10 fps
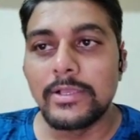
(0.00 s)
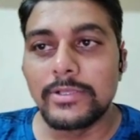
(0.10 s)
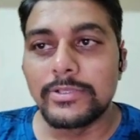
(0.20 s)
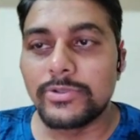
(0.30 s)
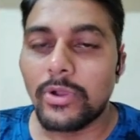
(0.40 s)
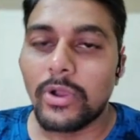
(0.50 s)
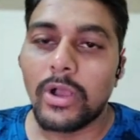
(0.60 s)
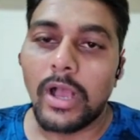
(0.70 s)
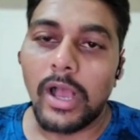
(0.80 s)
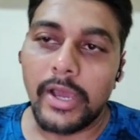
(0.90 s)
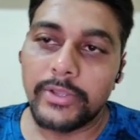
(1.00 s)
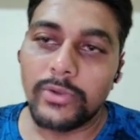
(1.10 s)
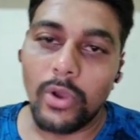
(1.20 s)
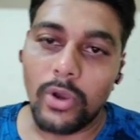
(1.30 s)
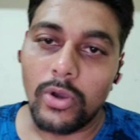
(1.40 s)
So, are you
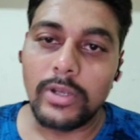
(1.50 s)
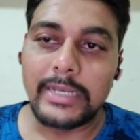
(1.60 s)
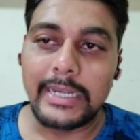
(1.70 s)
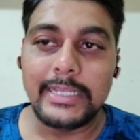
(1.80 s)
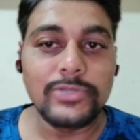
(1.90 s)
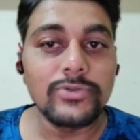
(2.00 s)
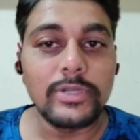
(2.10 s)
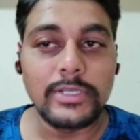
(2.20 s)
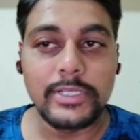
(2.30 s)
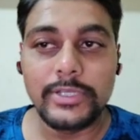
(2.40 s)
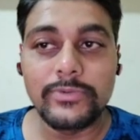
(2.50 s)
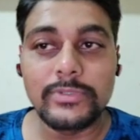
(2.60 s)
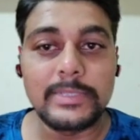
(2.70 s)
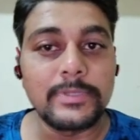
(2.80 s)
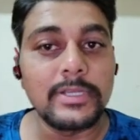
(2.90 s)
all ready to continue
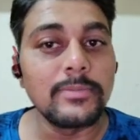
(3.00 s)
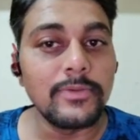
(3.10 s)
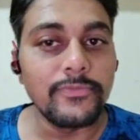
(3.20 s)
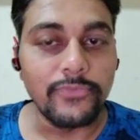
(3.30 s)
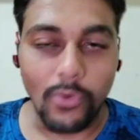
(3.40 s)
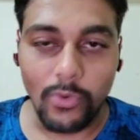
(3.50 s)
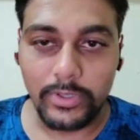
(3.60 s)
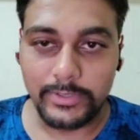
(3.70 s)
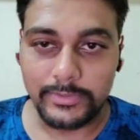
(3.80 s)
chapter number 4?